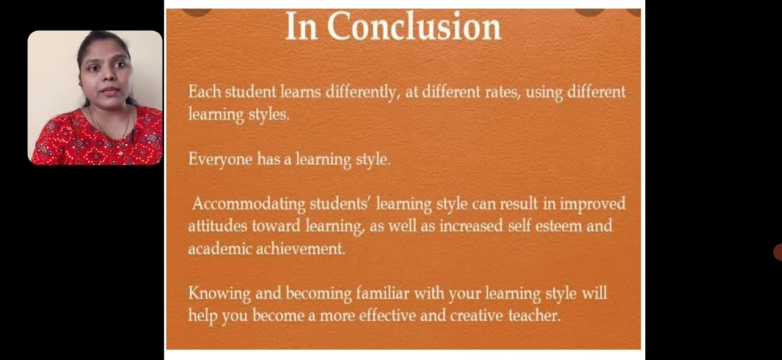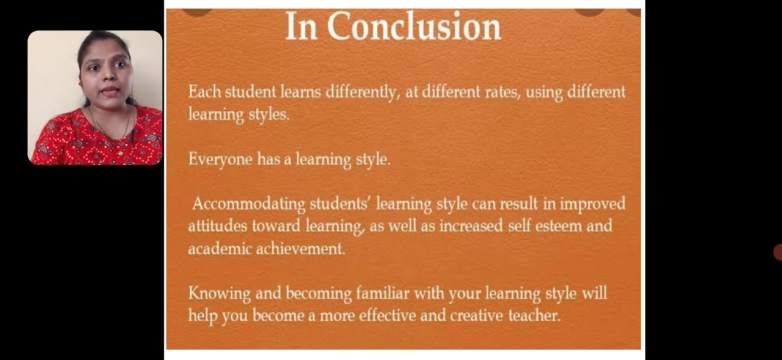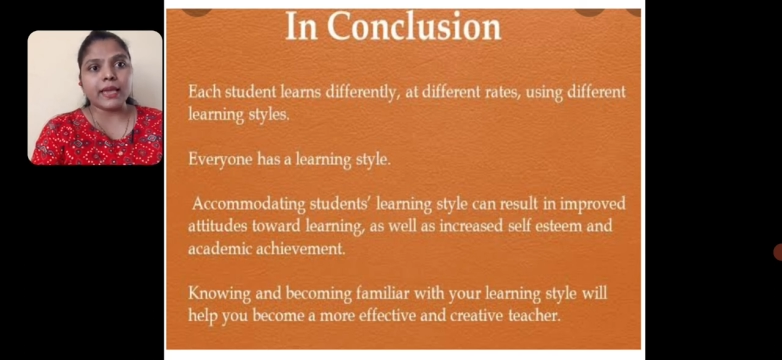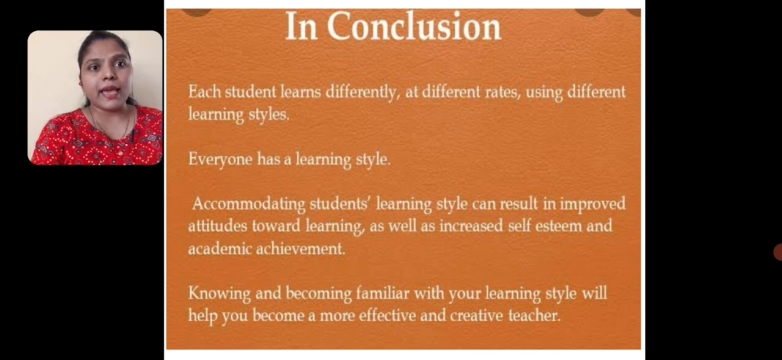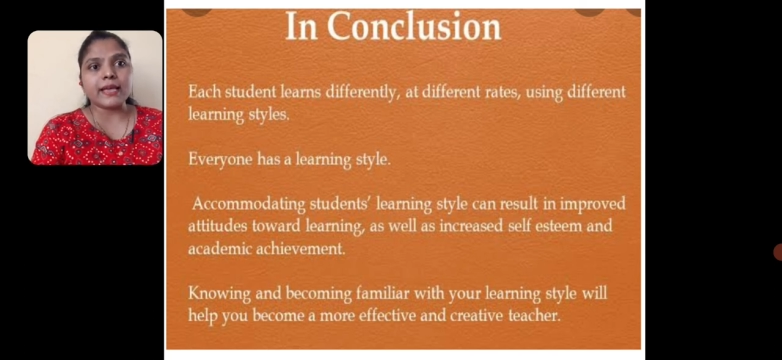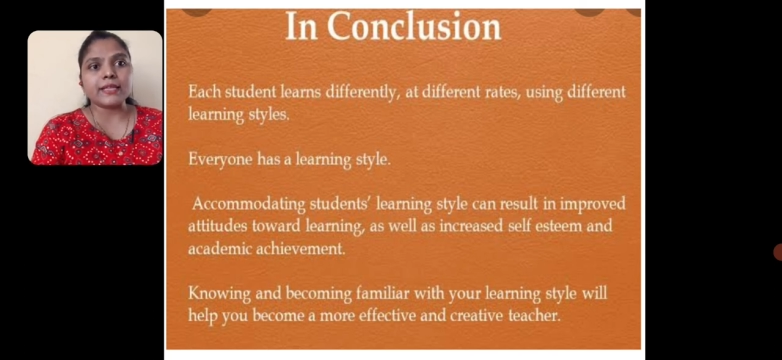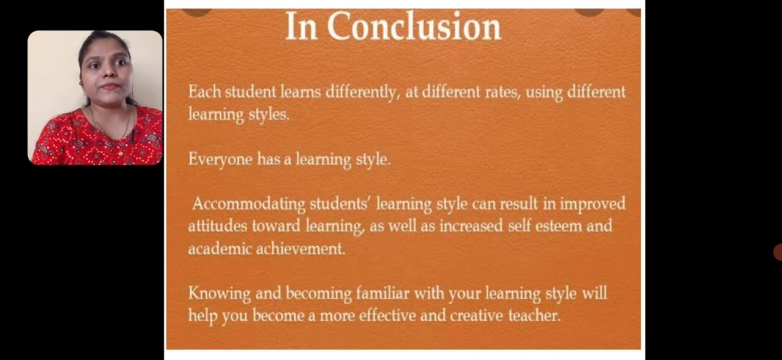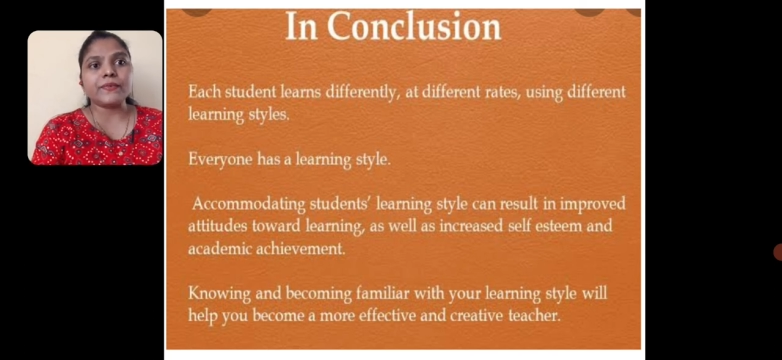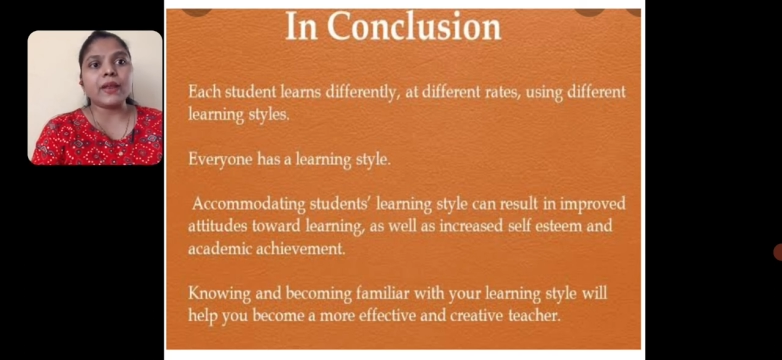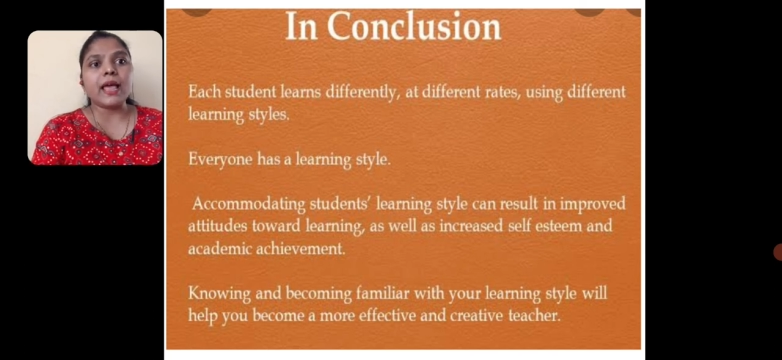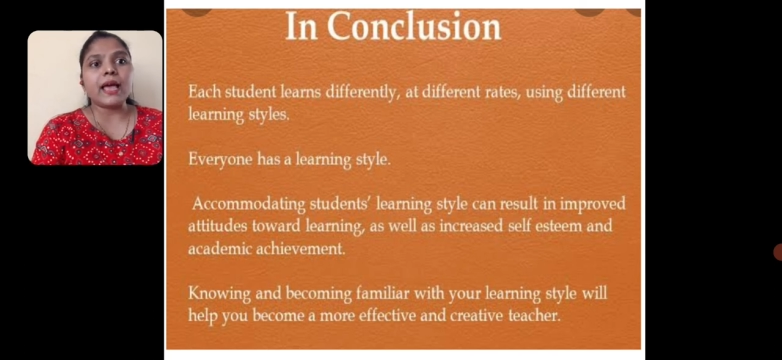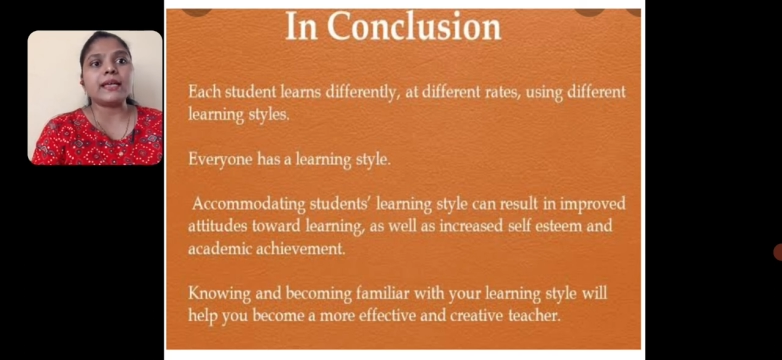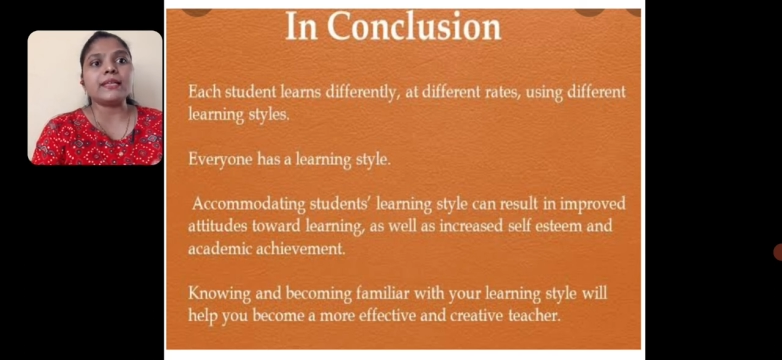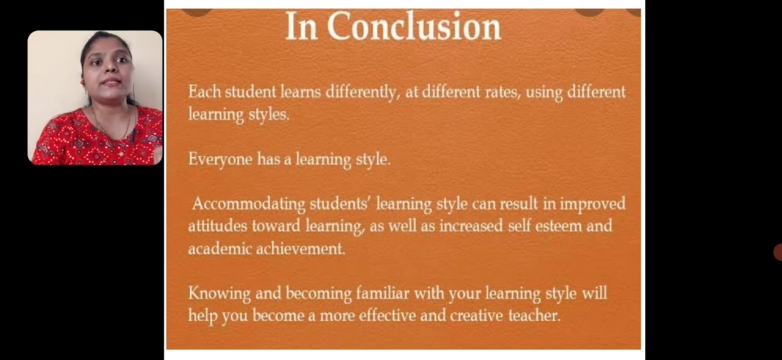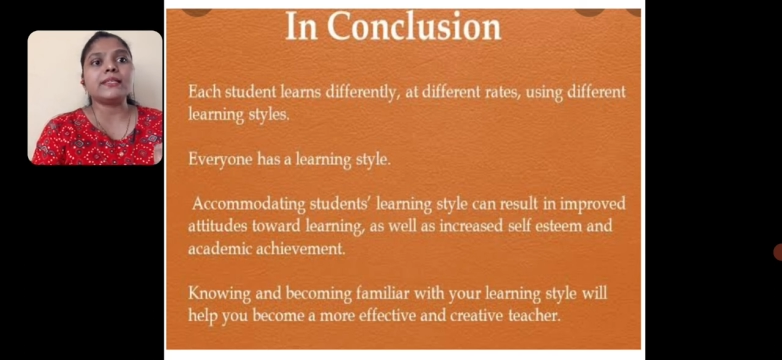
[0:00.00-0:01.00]
as well
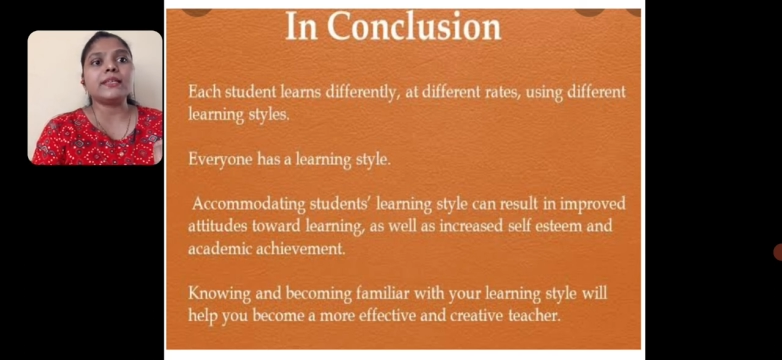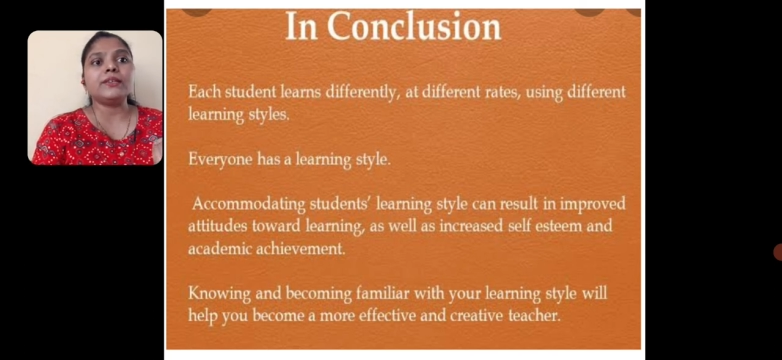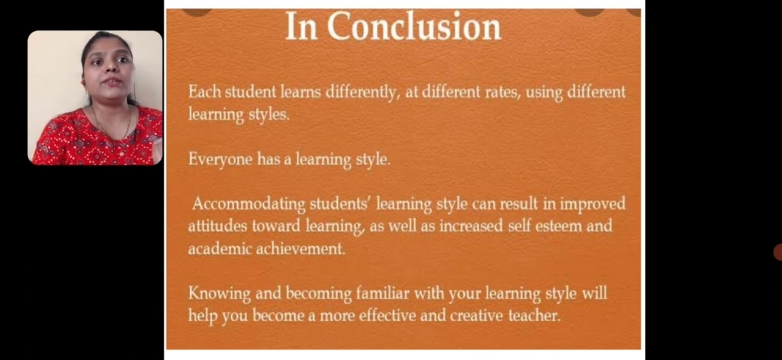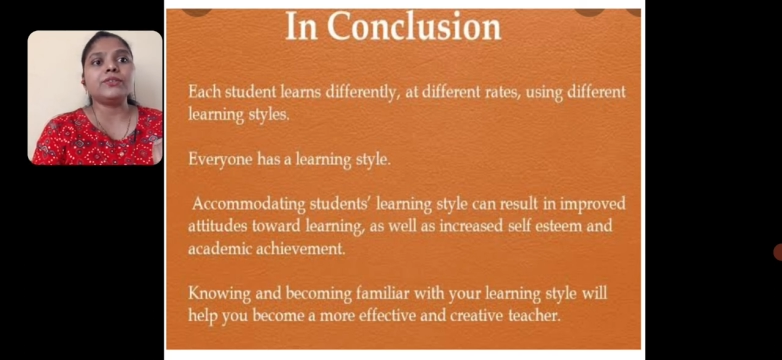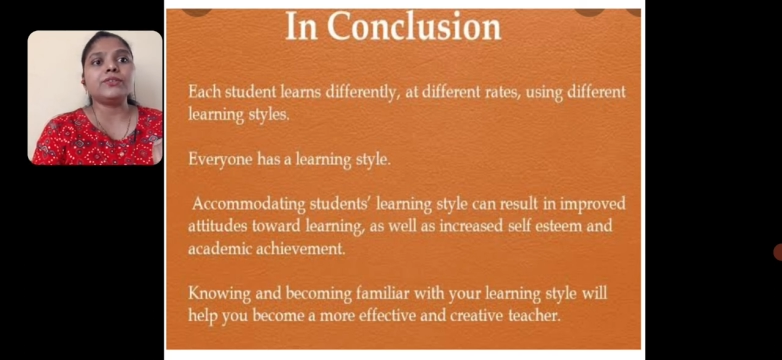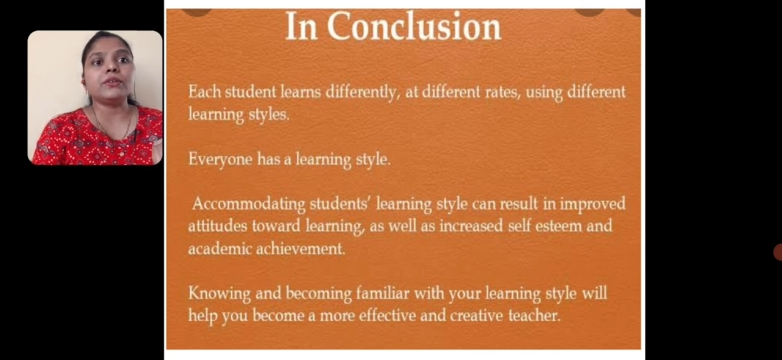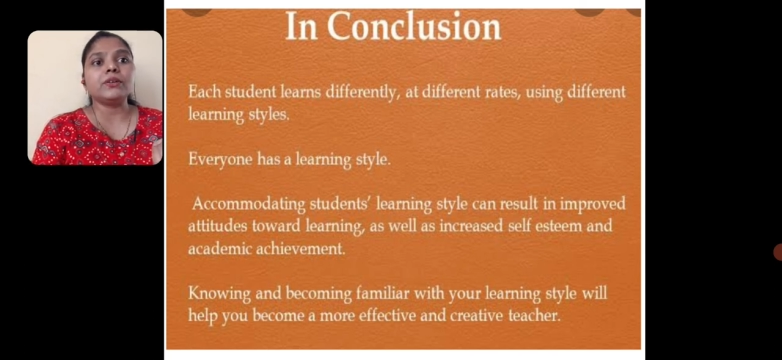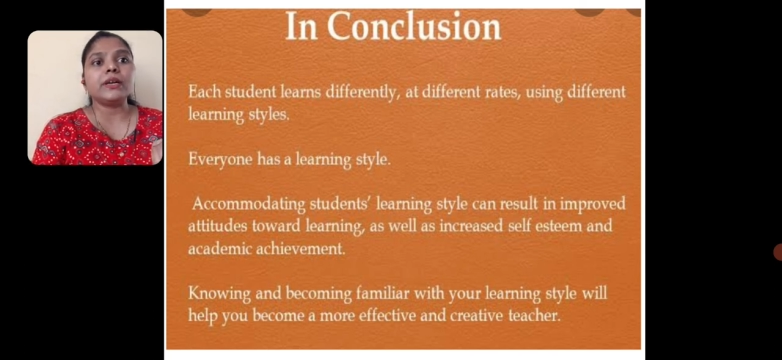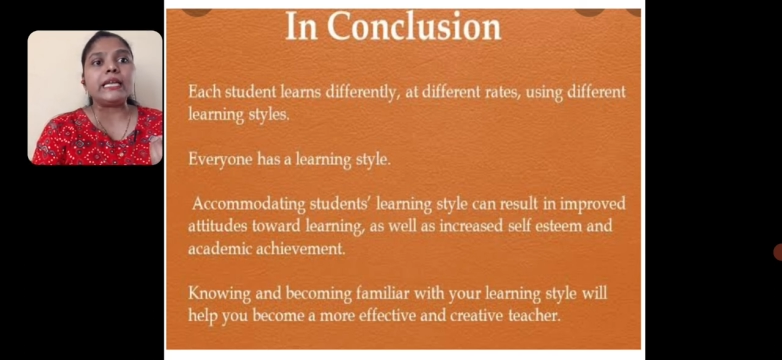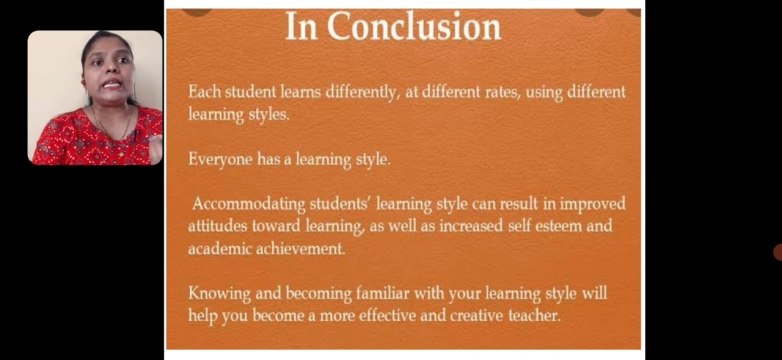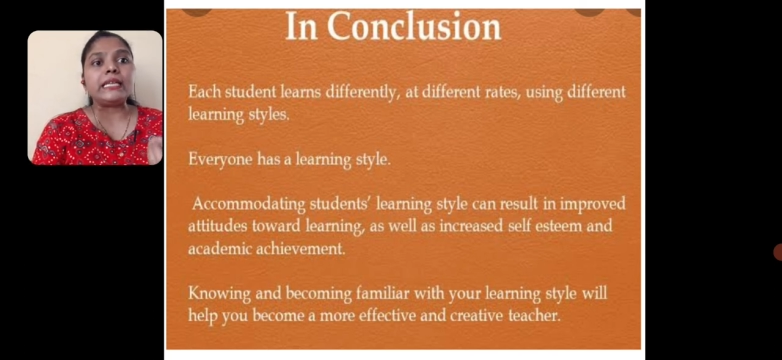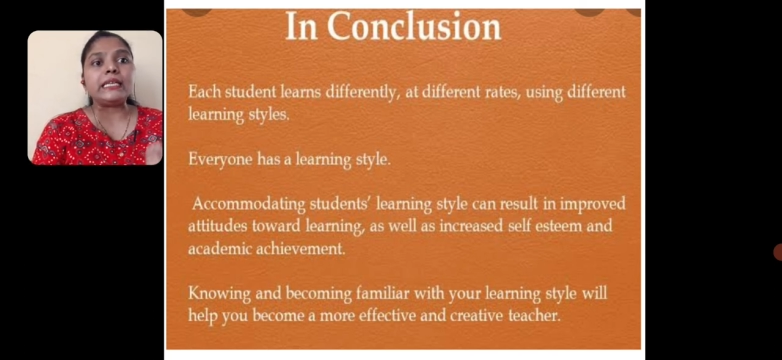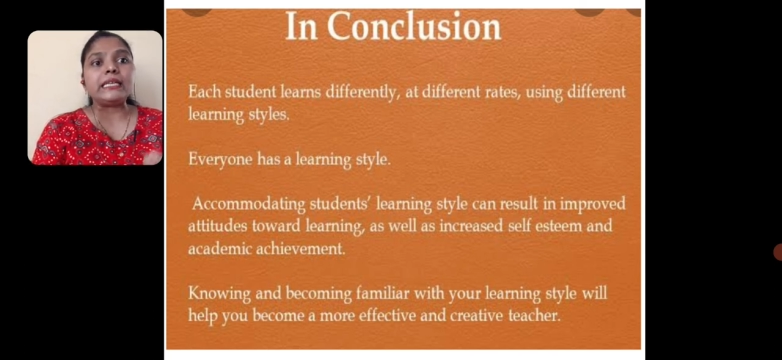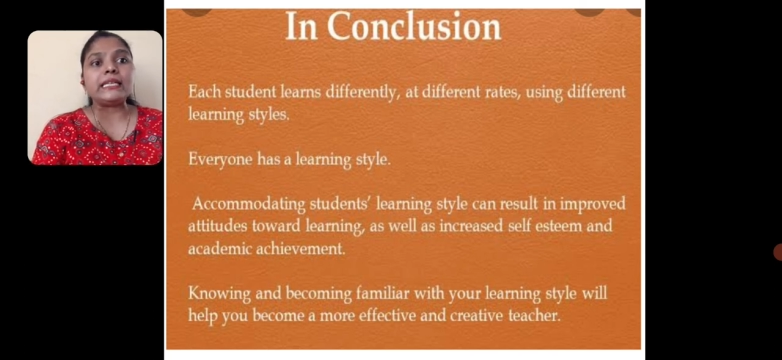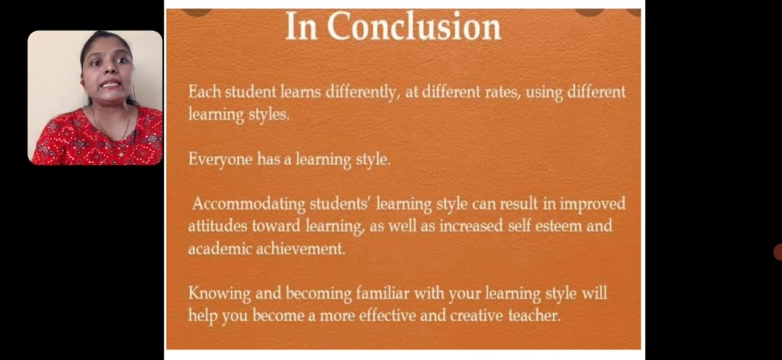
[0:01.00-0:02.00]
as
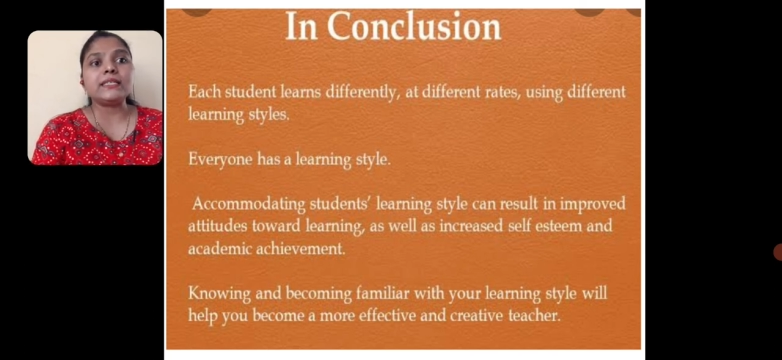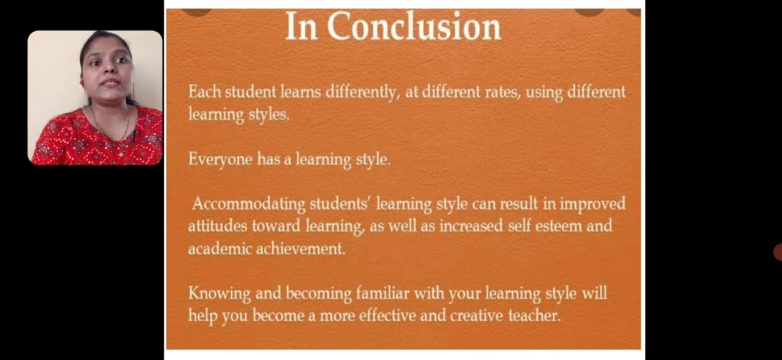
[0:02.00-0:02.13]
increased